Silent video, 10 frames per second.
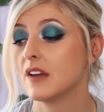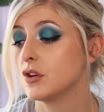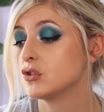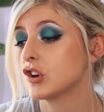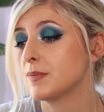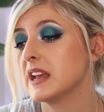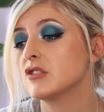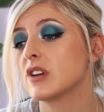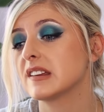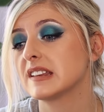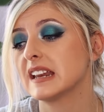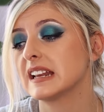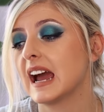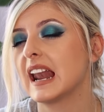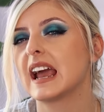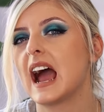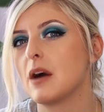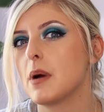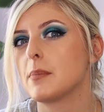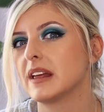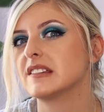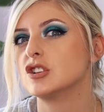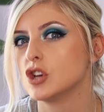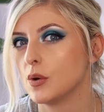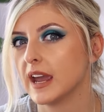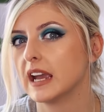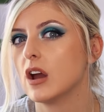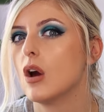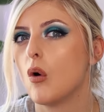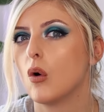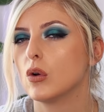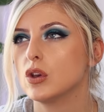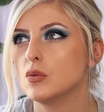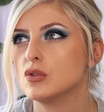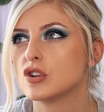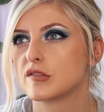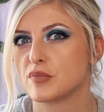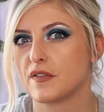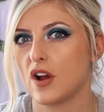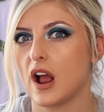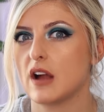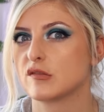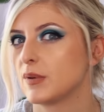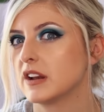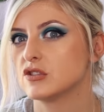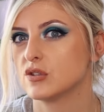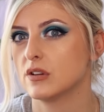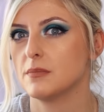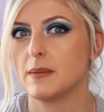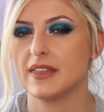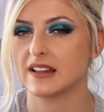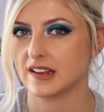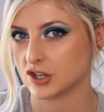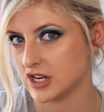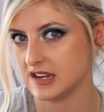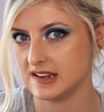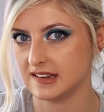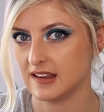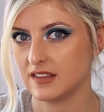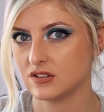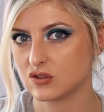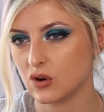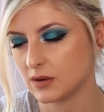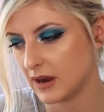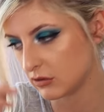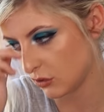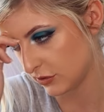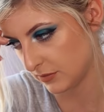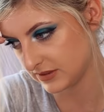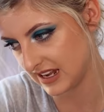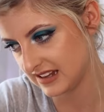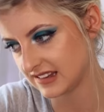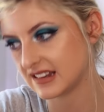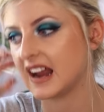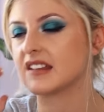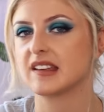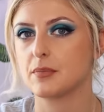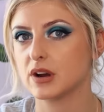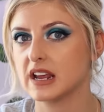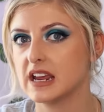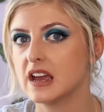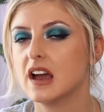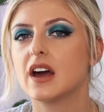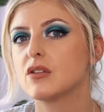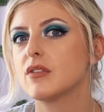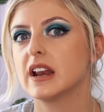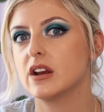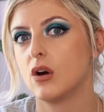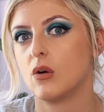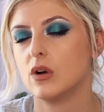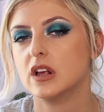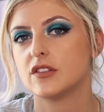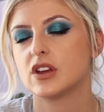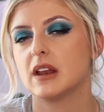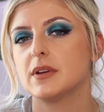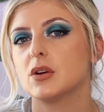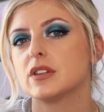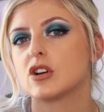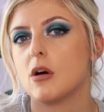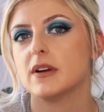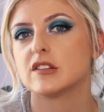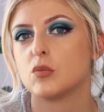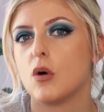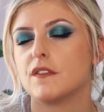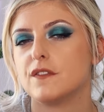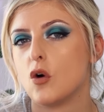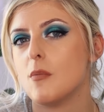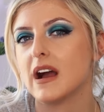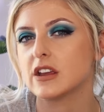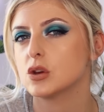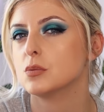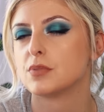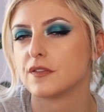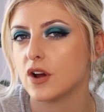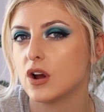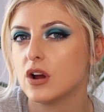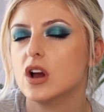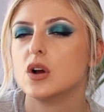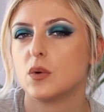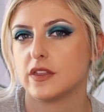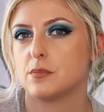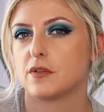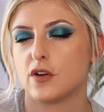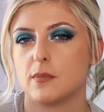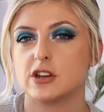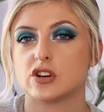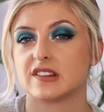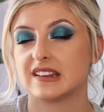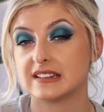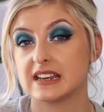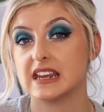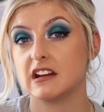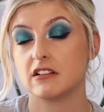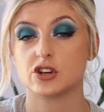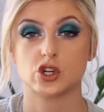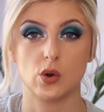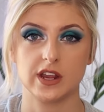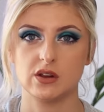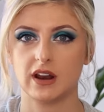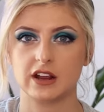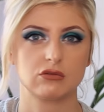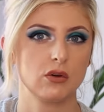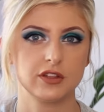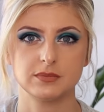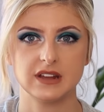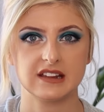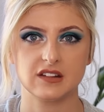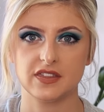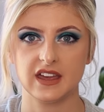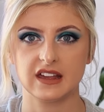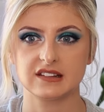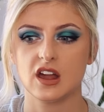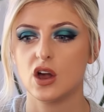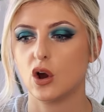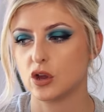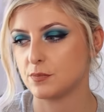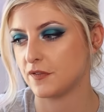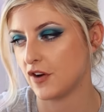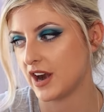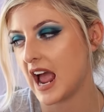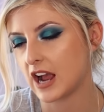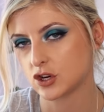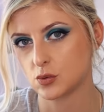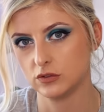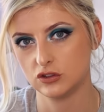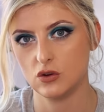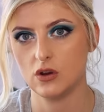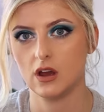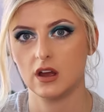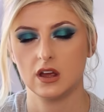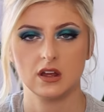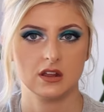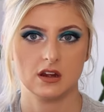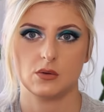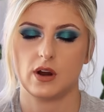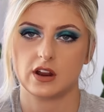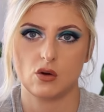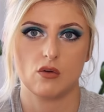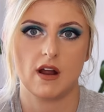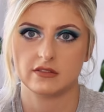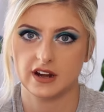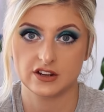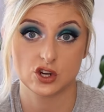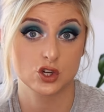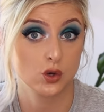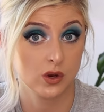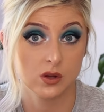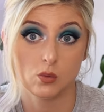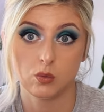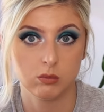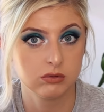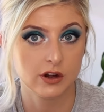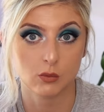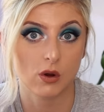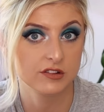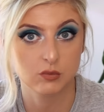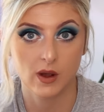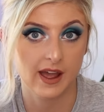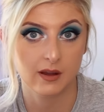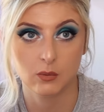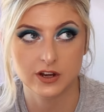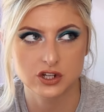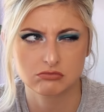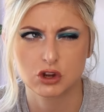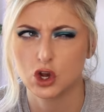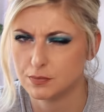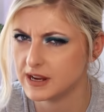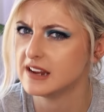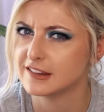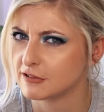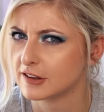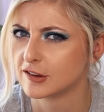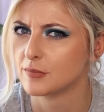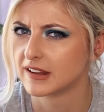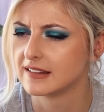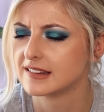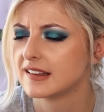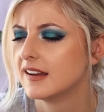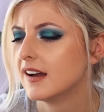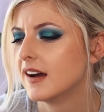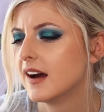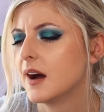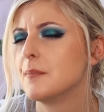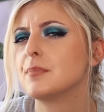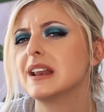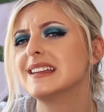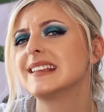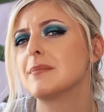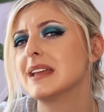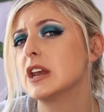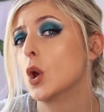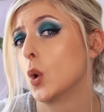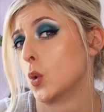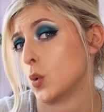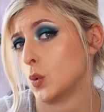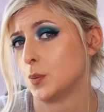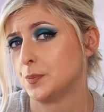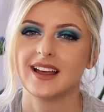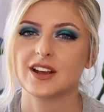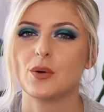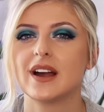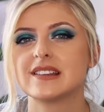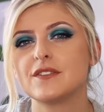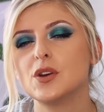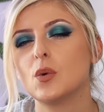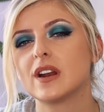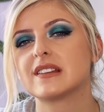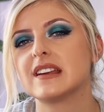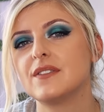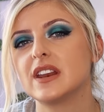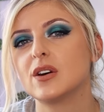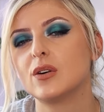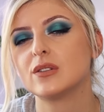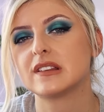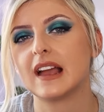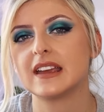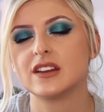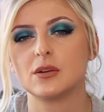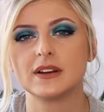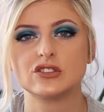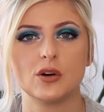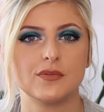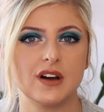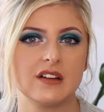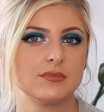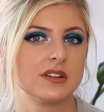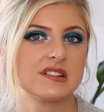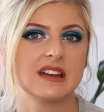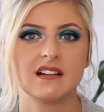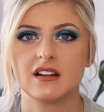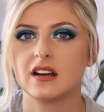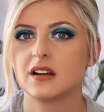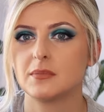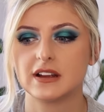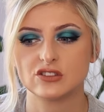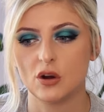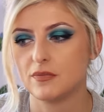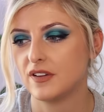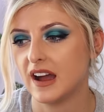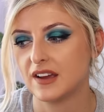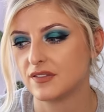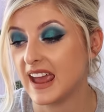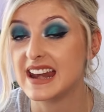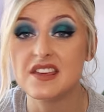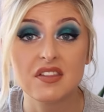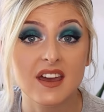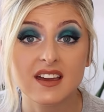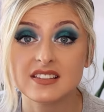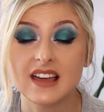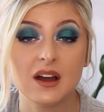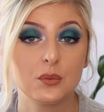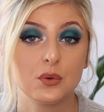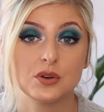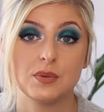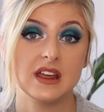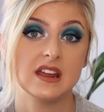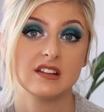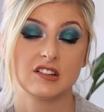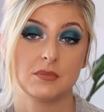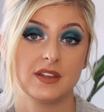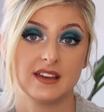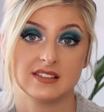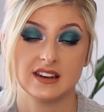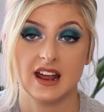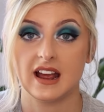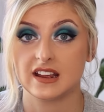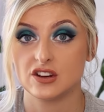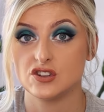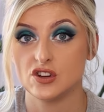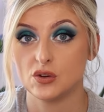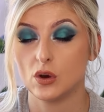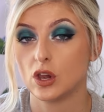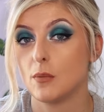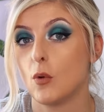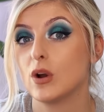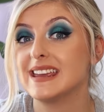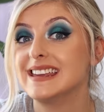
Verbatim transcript: If you'd just be interested in kind of like how my plants are doing, or you just prefer a house plant tour, maybe that's actually easier than talking about growth updates kind of separately. I don't really know. So if you could let me know in the comments what format you prefer, whether you prefer me just sitting here and showing you like growth updates on things, or you prefer an actual tour you know, where I go around and I just show you, you know, what's where, which could be easier in some sense um, please let me know. Likewise, if you want to see videos like, you know, my top five Monstera, my top five anything, that would be something that I can do a lot more